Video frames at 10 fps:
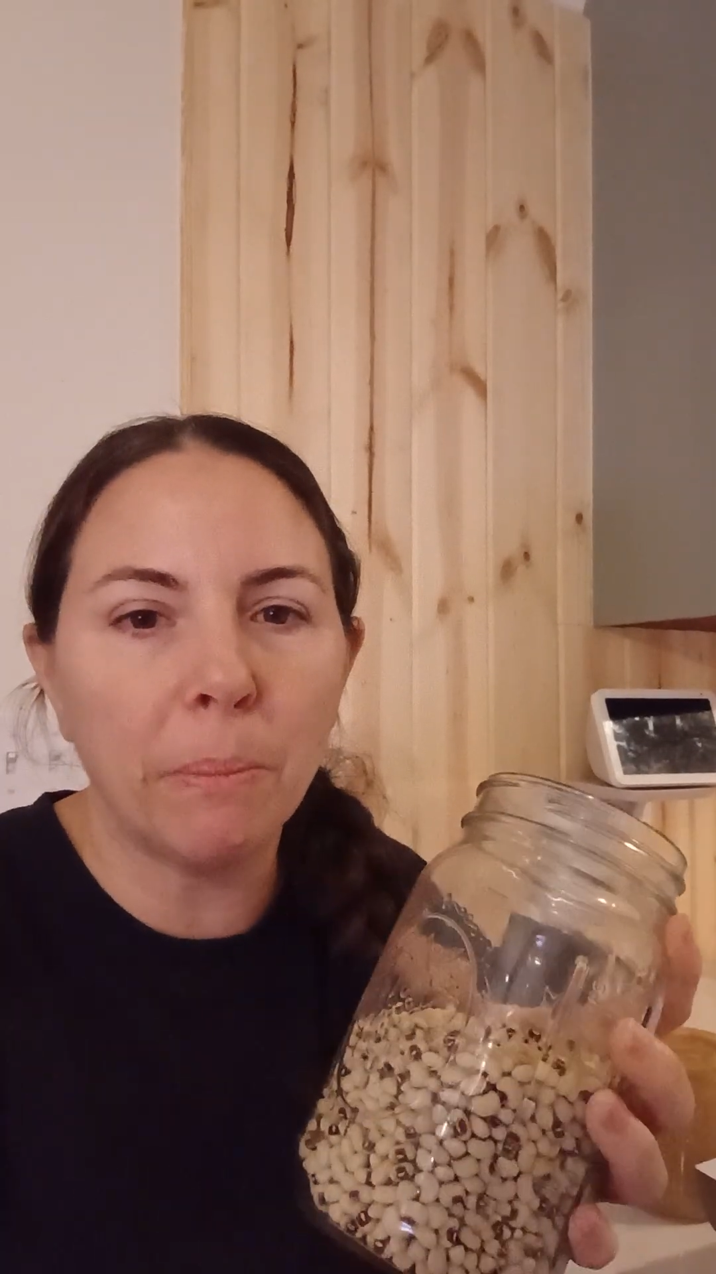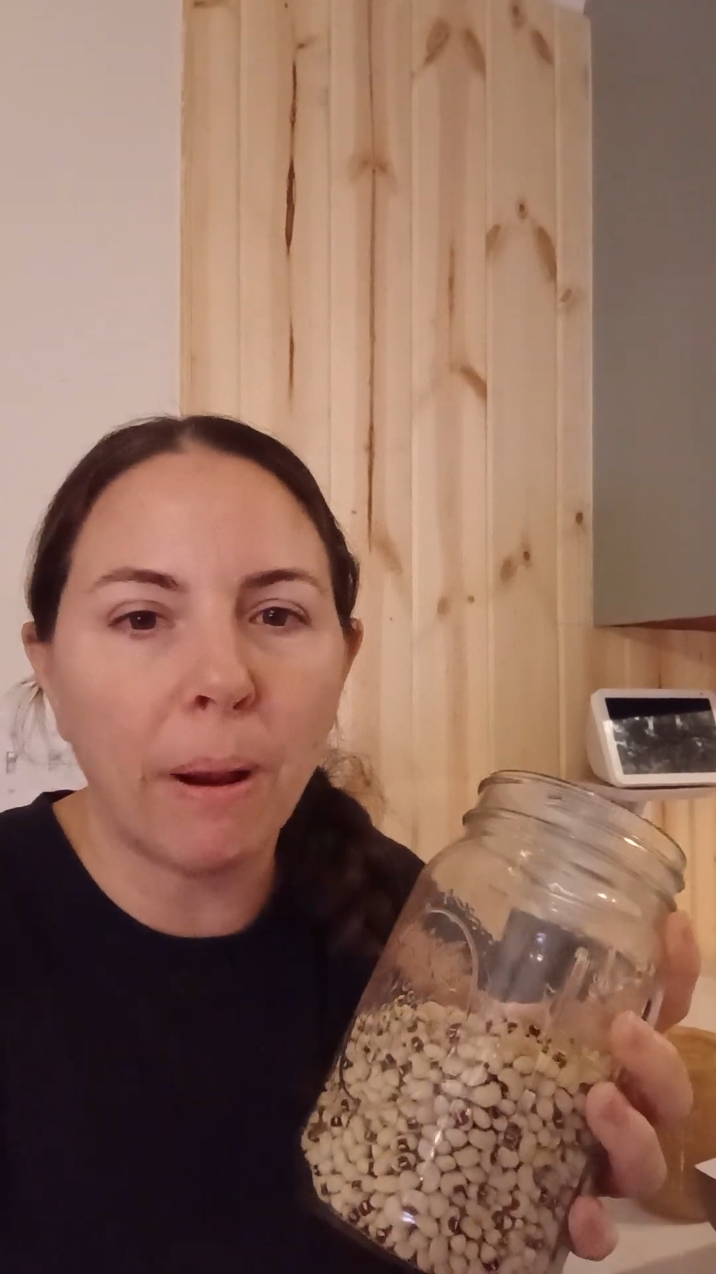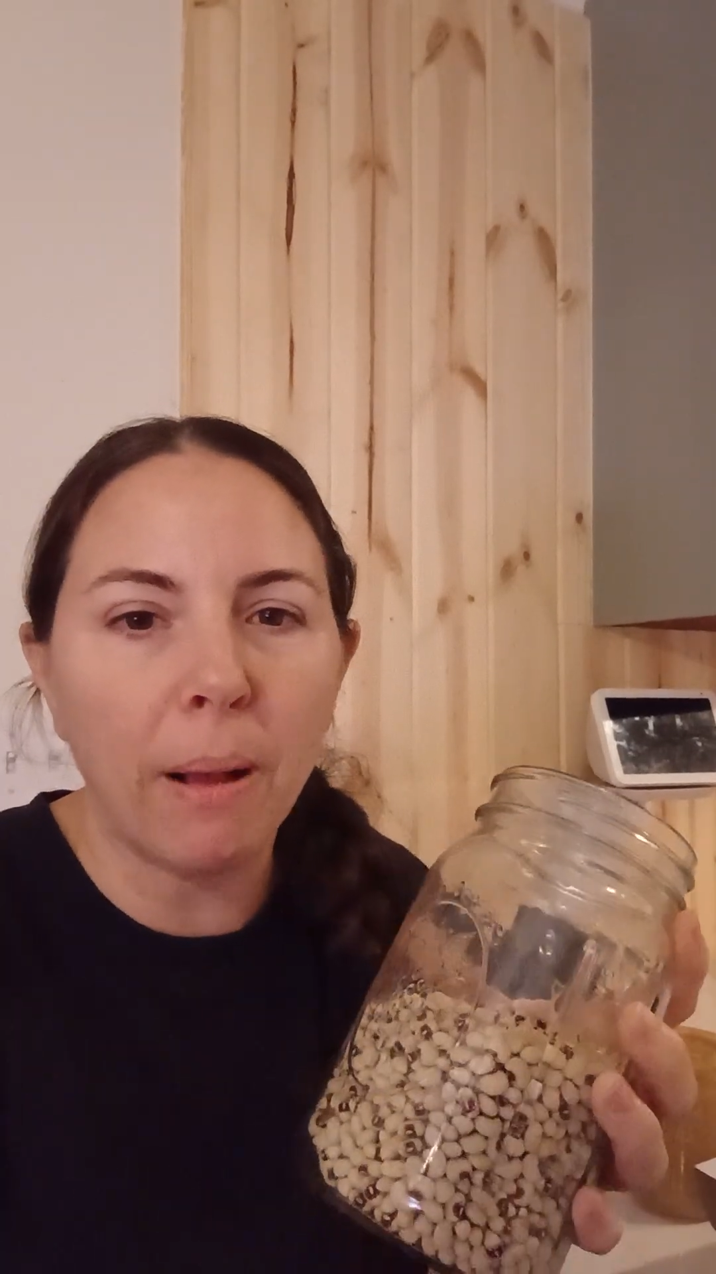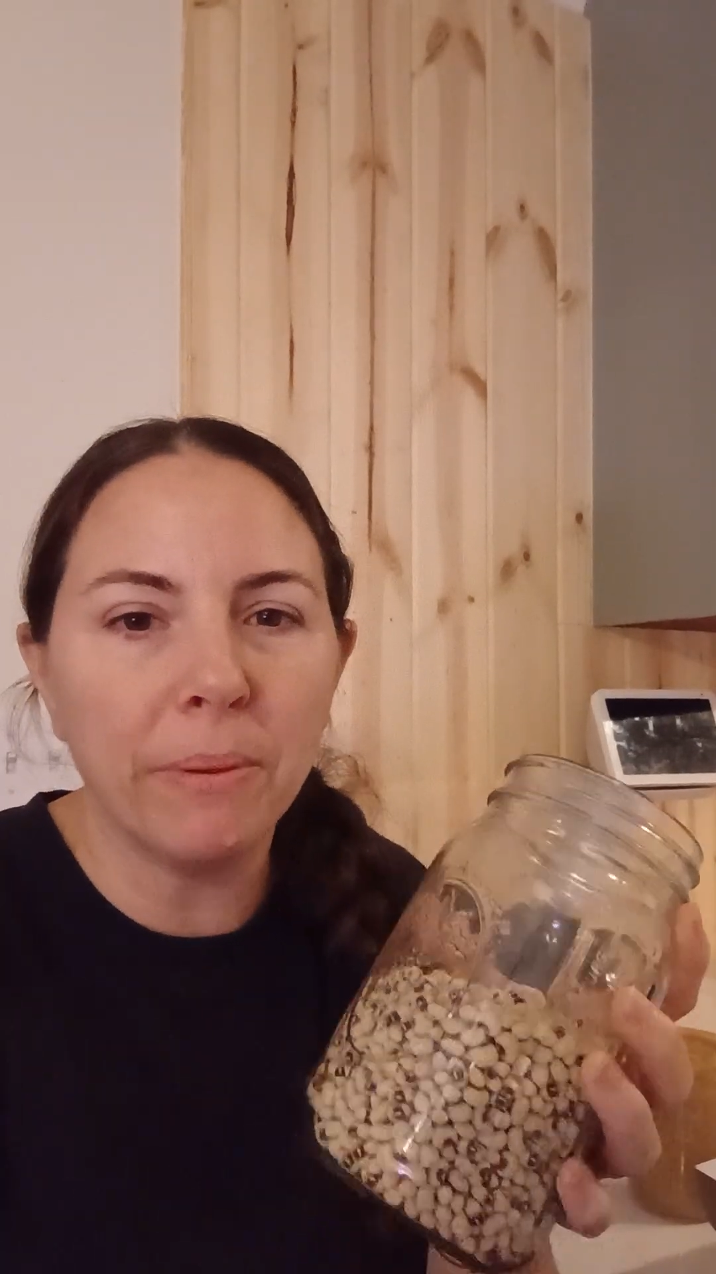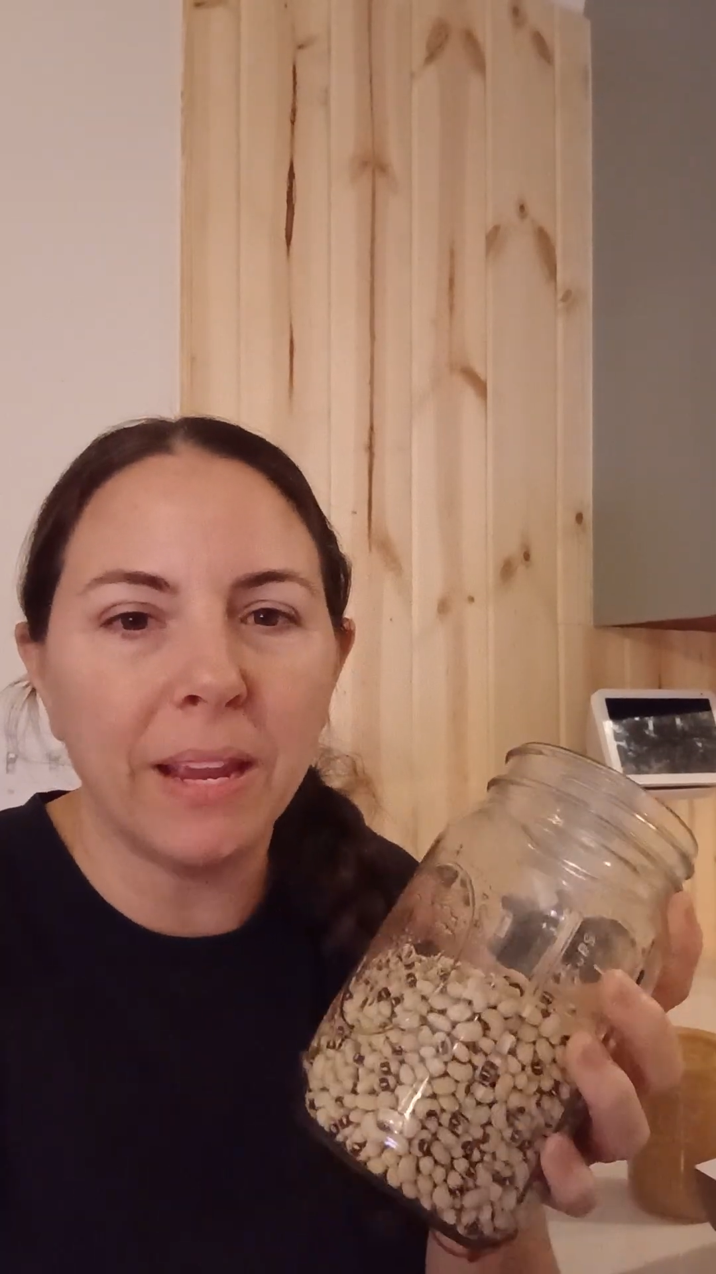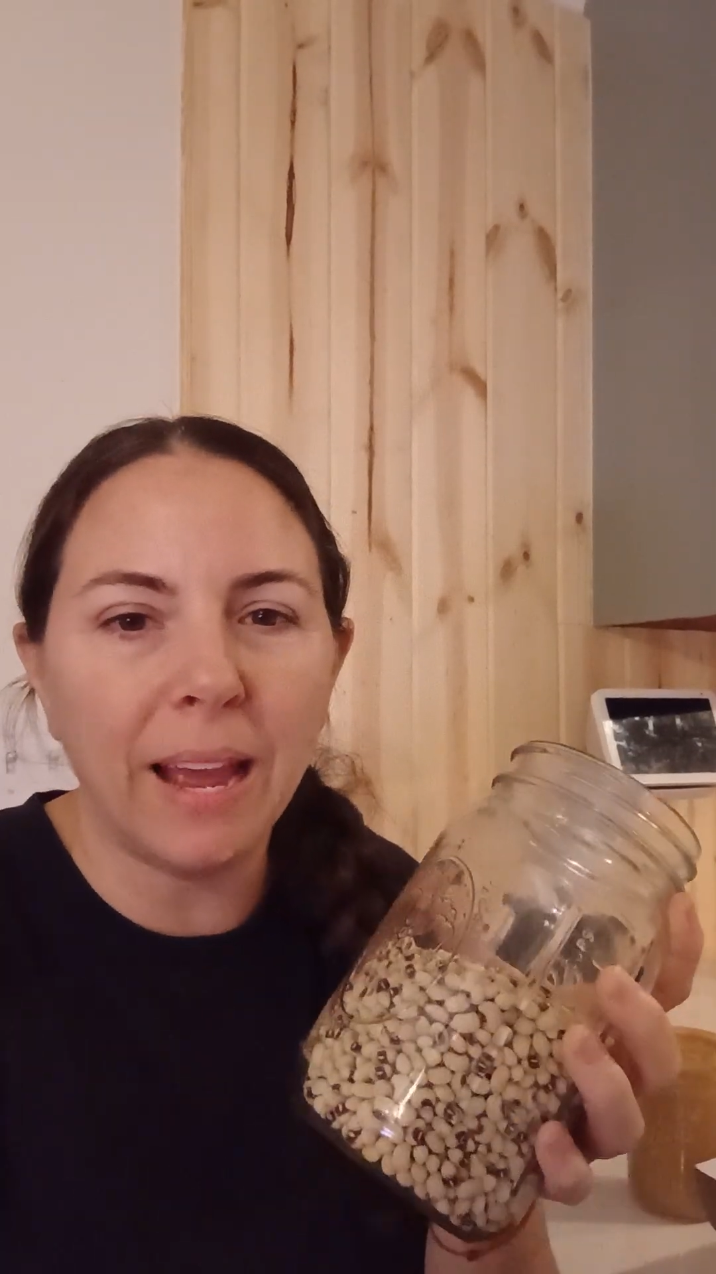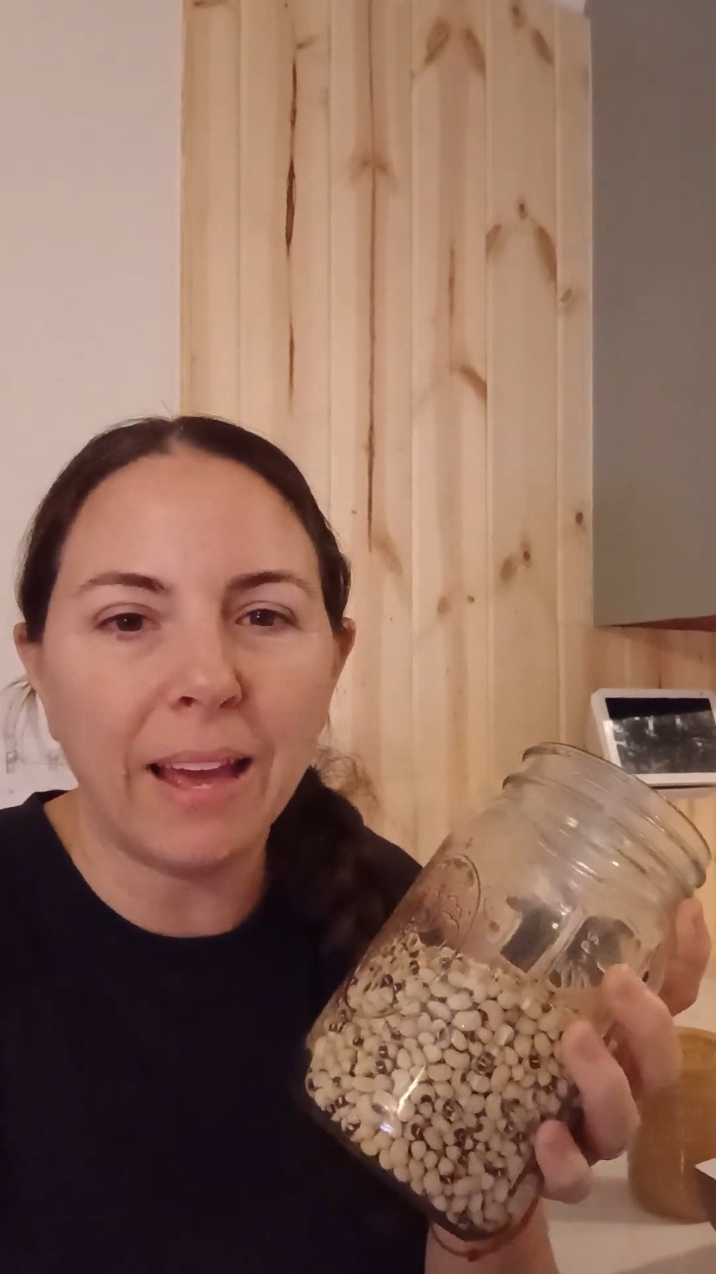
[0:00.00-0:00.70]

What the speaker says: probably,